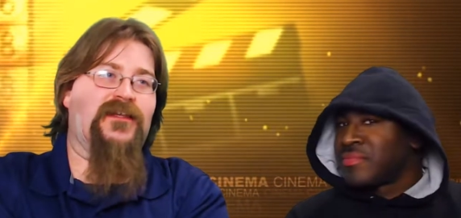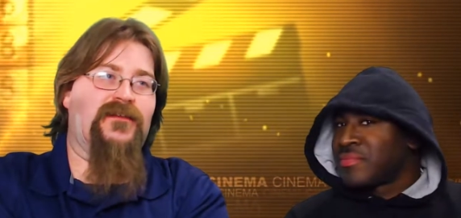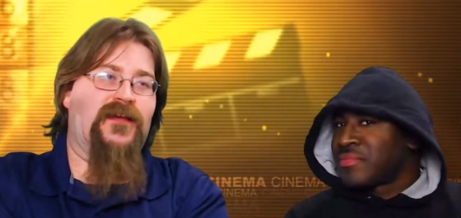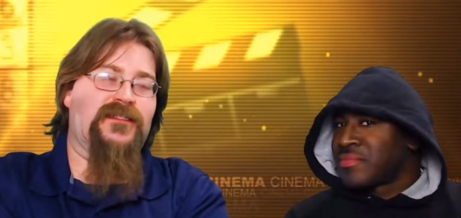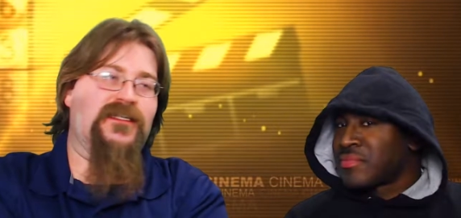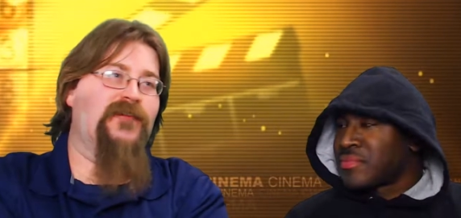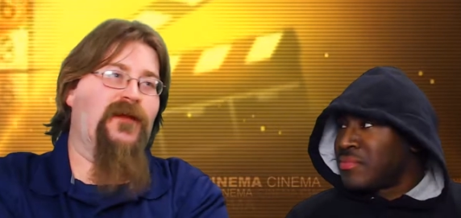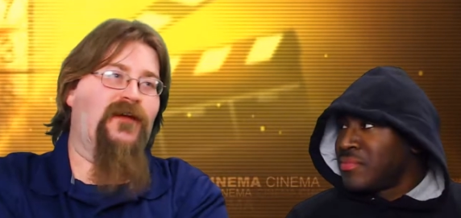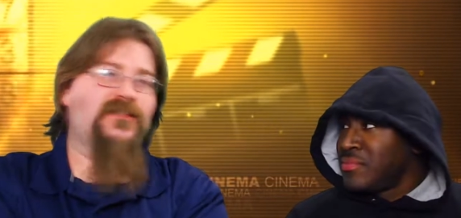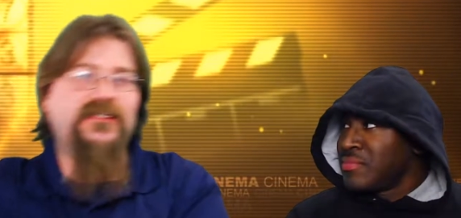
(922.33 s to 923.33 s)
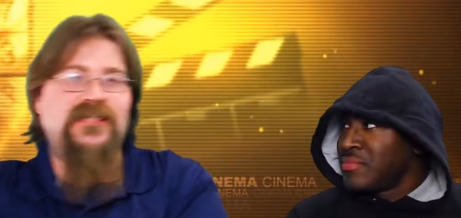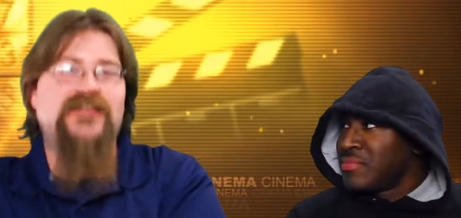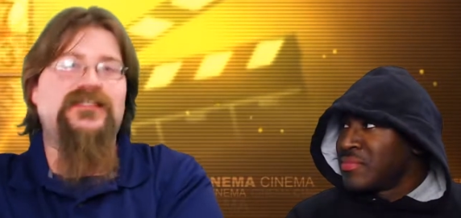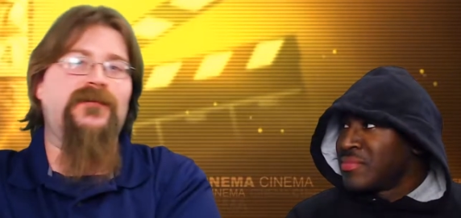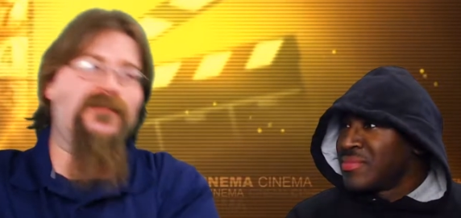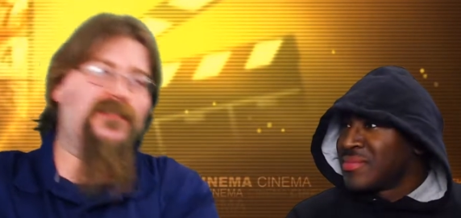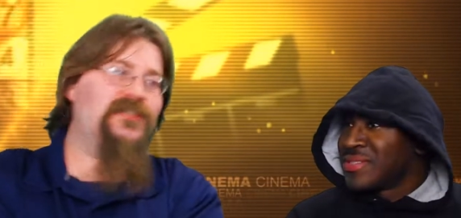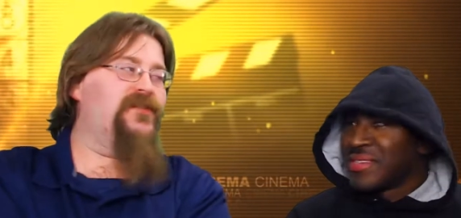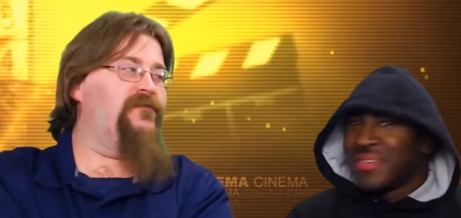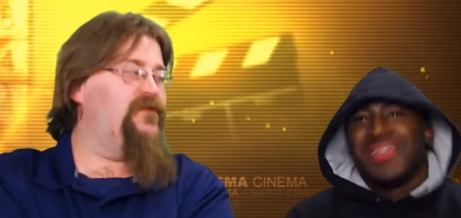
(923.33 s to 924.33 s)
Speaker 1: not singing, but I was like dancing in my seat
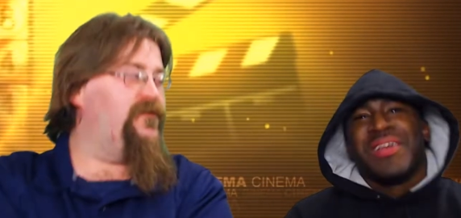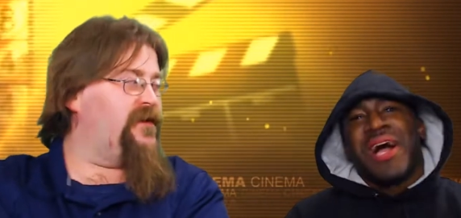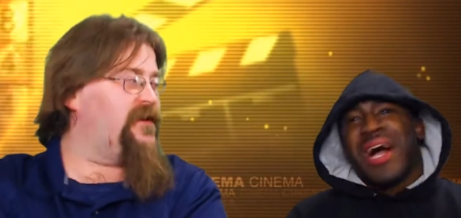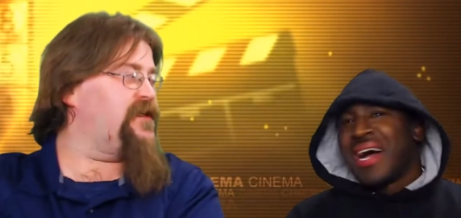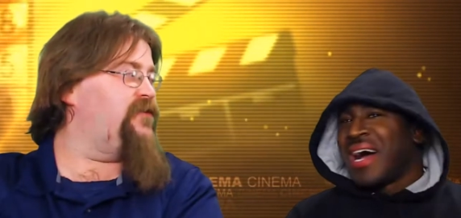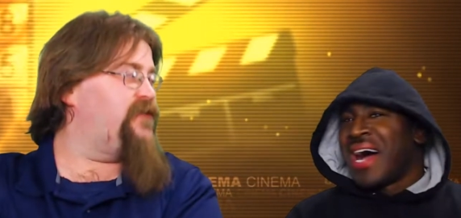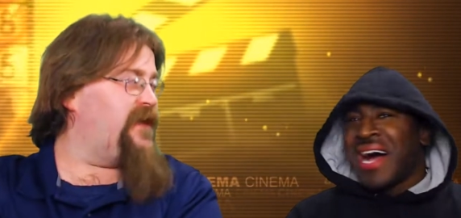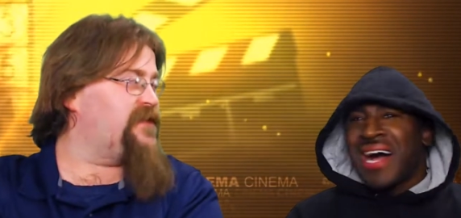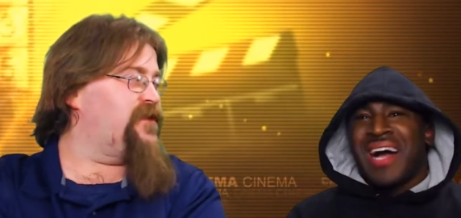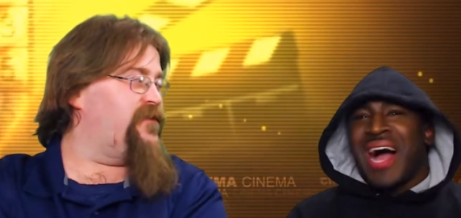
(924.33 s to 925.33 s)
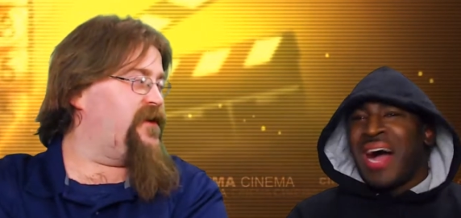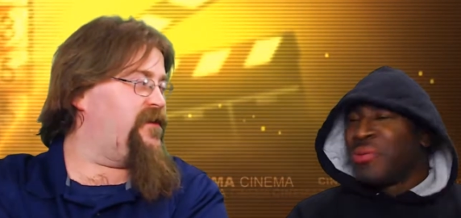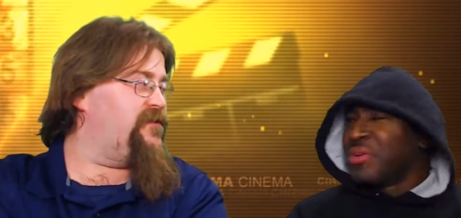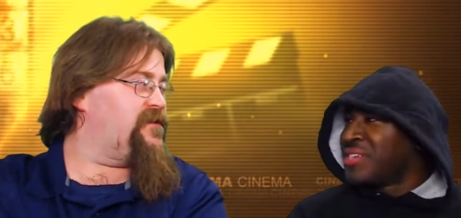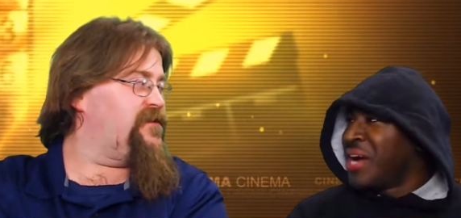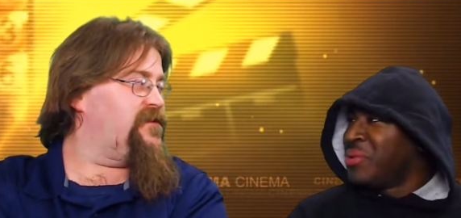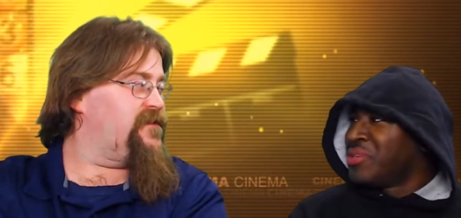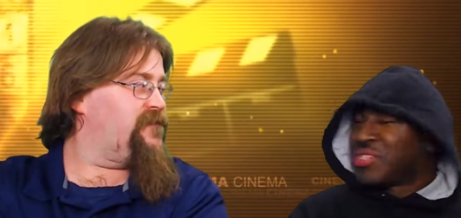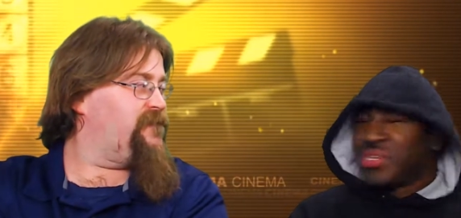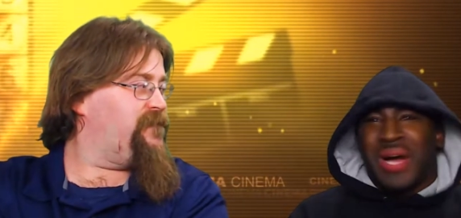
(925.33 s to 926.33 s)
to the movie as they were dancing
Speaker 2: around. I was, I was
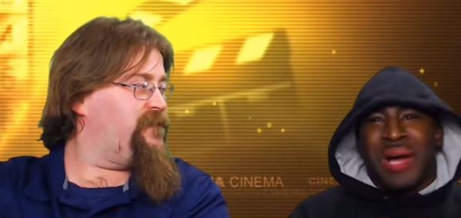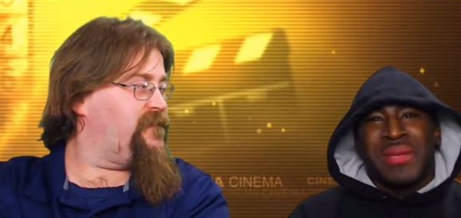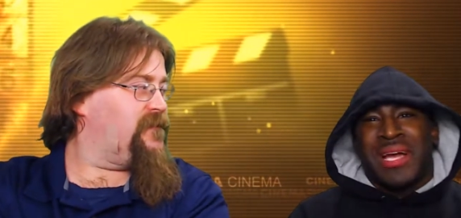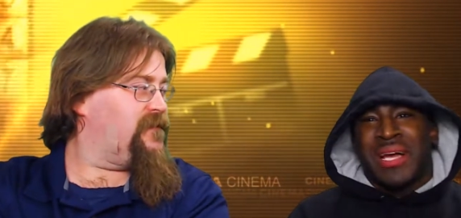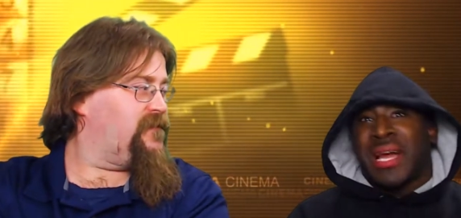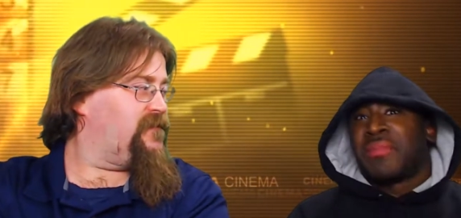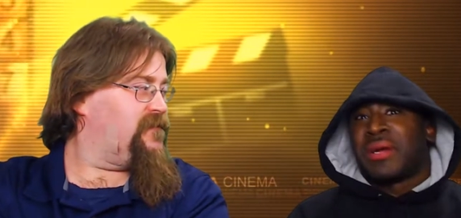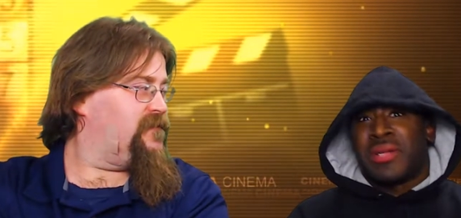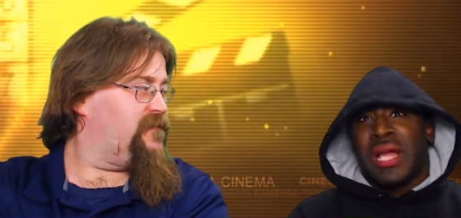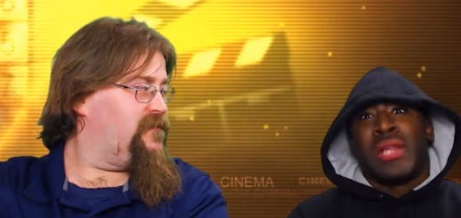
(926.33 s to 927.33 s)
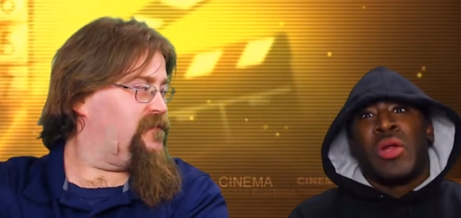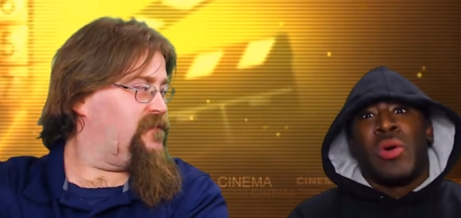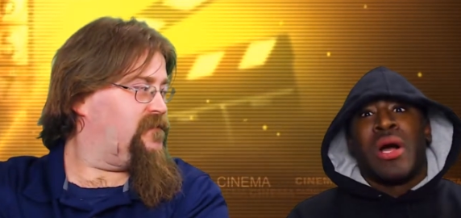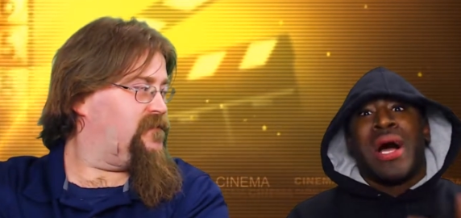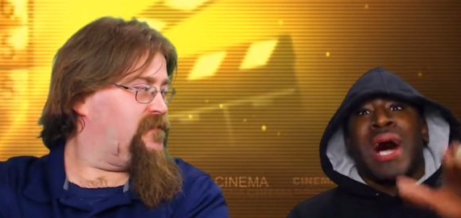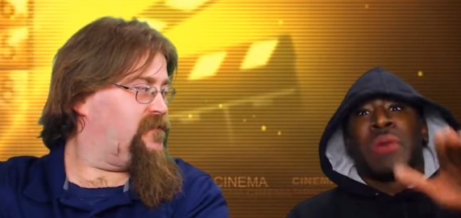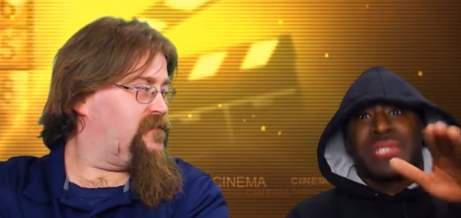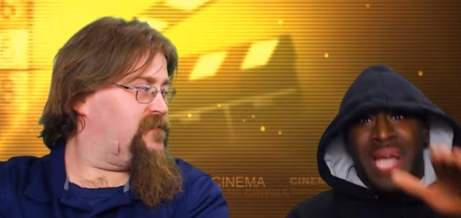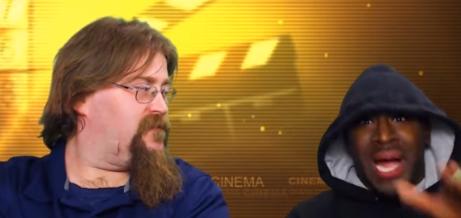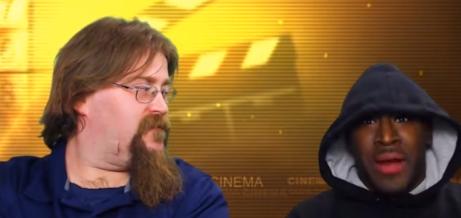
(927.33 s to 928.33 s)
too. I mean, I, I'm not gonna lie, though. I was
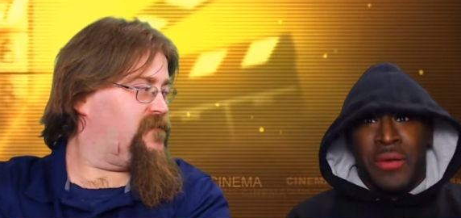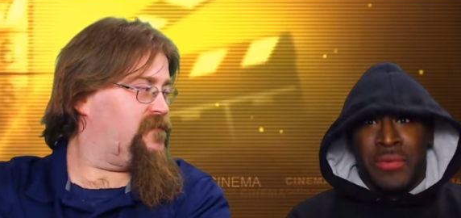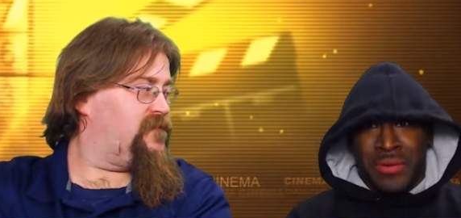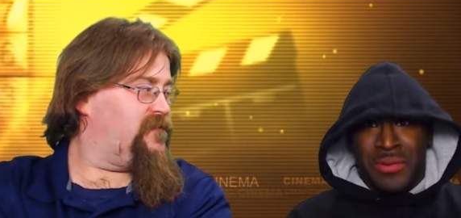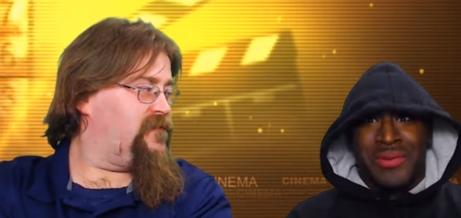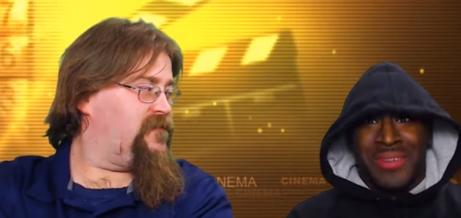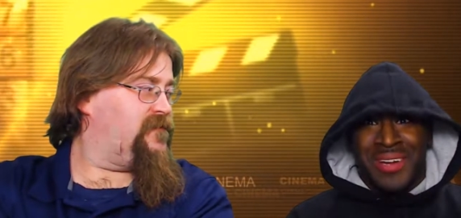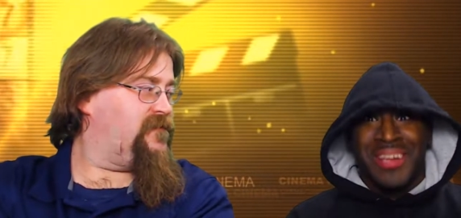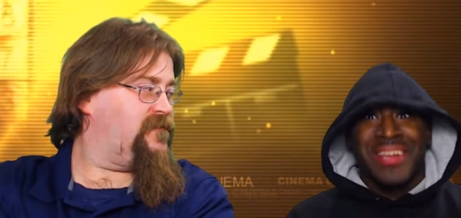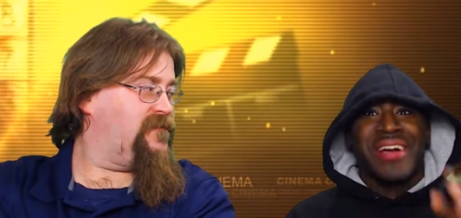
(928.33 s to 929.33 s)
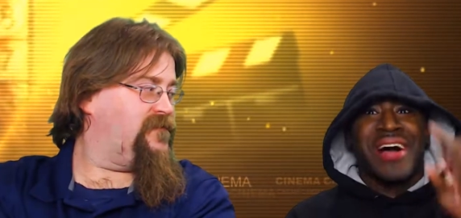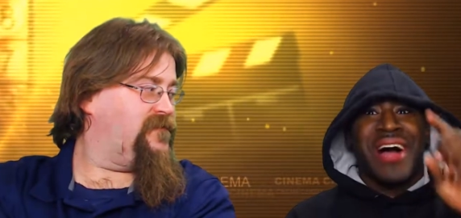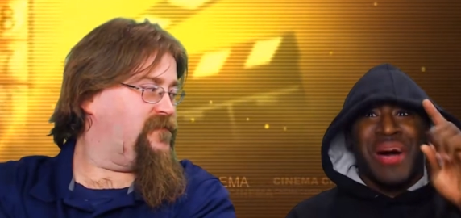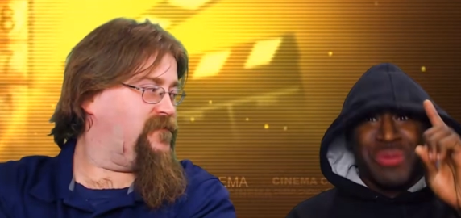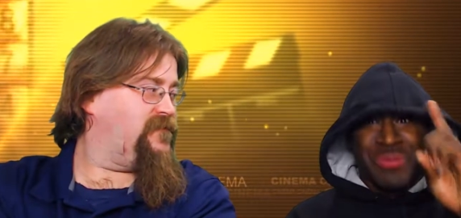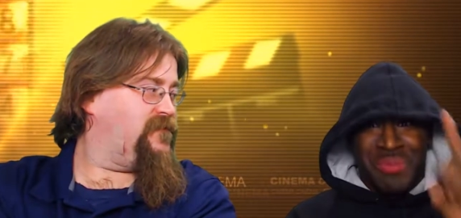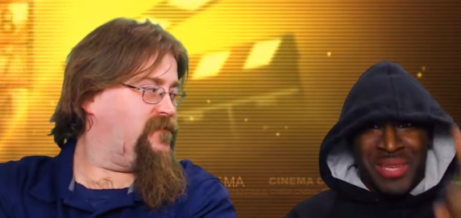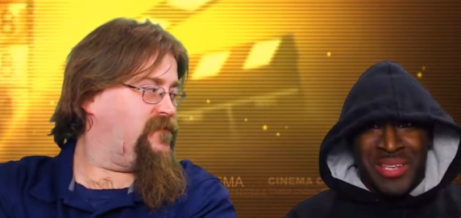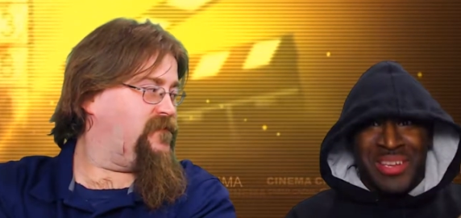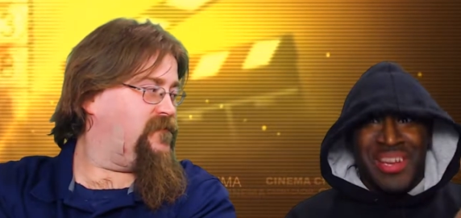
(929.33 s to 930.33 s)
tired. Okay, I was
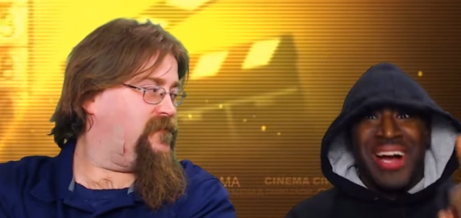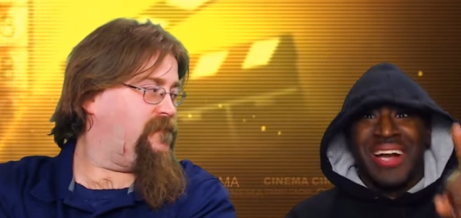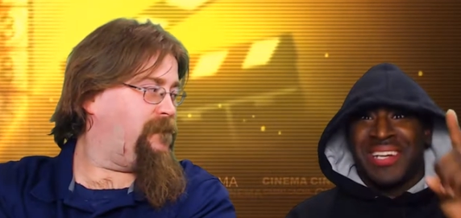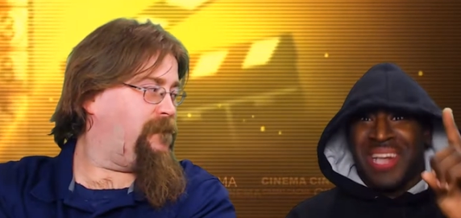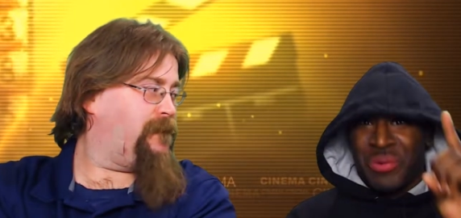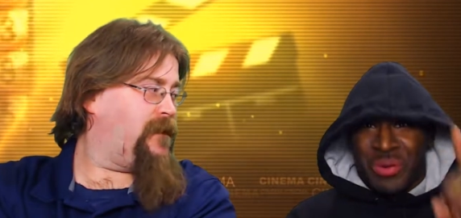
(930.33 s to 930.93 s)
beat. I did not want to